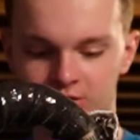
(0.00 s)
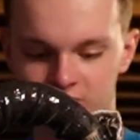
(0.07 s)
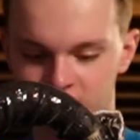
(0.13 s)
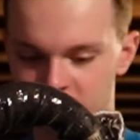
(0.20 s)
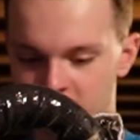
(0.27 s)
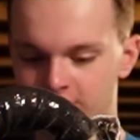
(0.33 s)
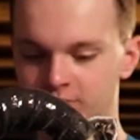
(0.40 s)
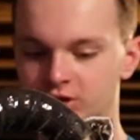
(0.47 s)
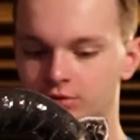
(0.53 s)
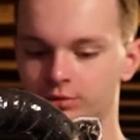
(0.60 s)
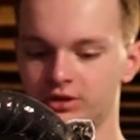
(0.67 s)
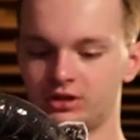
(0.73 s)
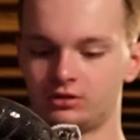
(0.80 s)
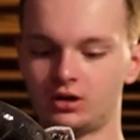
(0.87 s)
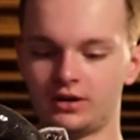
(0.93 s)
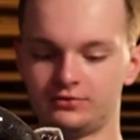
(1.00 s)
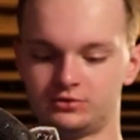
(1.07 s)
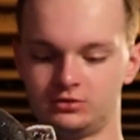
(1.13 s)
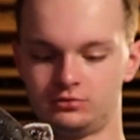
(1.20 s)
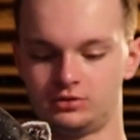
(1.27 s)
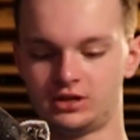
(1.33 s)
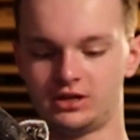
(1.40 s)
so I'm going to read it off to
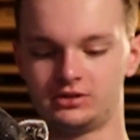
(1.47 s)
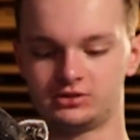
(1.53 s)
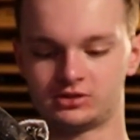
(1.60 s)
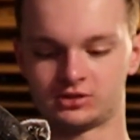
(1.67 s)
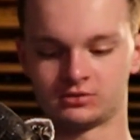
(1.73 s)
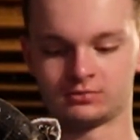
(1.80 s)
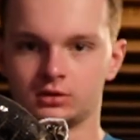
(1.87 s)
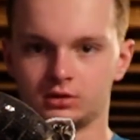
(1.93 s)
you guys.